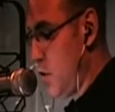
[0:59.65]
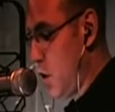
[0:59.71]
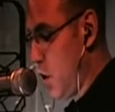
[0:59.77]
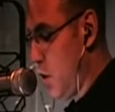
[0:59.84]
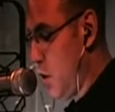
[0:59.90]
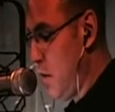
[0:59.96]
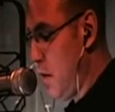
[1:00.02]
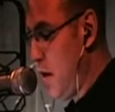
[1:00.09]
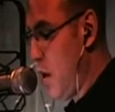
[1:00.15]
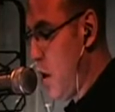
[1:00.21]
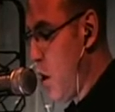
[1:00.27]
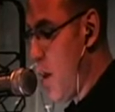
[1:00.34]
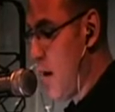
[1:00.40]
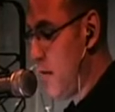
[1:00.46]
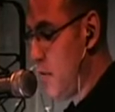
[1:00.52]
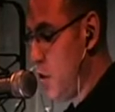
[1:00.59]
turn me
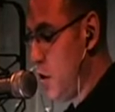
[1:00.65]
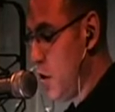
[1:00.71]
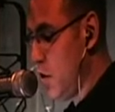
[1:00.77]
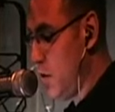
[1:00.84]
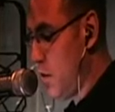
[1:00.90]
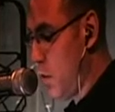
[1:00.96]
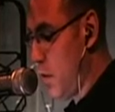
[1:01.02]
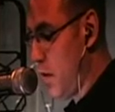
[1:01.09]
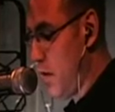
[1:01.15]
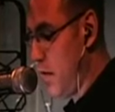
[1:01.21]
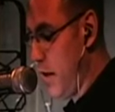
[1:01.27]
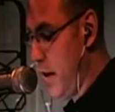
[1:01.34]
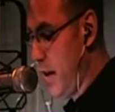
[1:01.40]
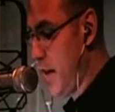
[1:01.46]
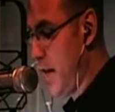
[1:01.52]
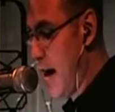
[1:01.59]
off just for
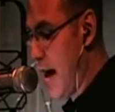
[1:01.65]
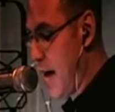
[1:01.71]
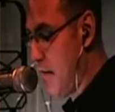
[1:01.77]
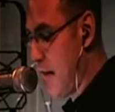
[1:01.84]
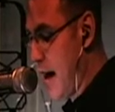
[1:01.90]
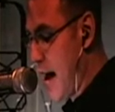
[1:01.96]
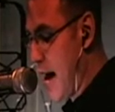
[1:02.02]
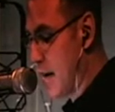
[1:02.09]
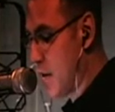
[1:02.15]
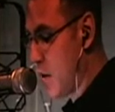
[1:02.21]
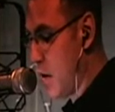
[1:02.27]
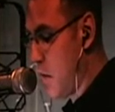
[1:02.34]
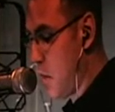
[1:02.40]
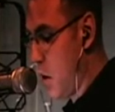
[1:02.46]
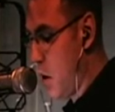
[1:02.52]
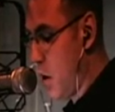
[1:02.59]
revealing that fact
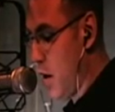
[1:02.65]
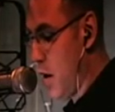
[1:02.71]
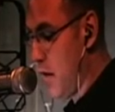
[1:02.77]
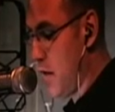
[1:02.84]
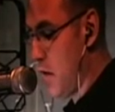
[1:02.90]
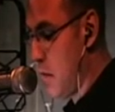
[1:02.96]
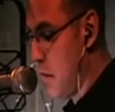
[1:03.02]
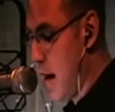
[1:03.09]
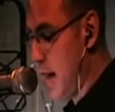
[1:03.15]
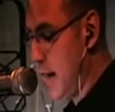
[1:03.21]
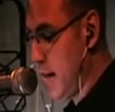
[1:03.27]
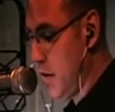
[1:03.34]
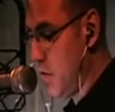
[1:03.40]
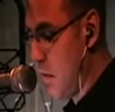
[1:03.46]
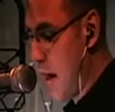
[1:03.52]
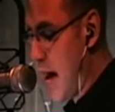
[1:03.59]
are a part of the
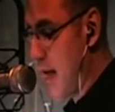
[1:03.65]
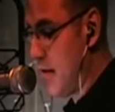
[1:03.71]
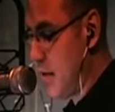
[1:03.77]
mindless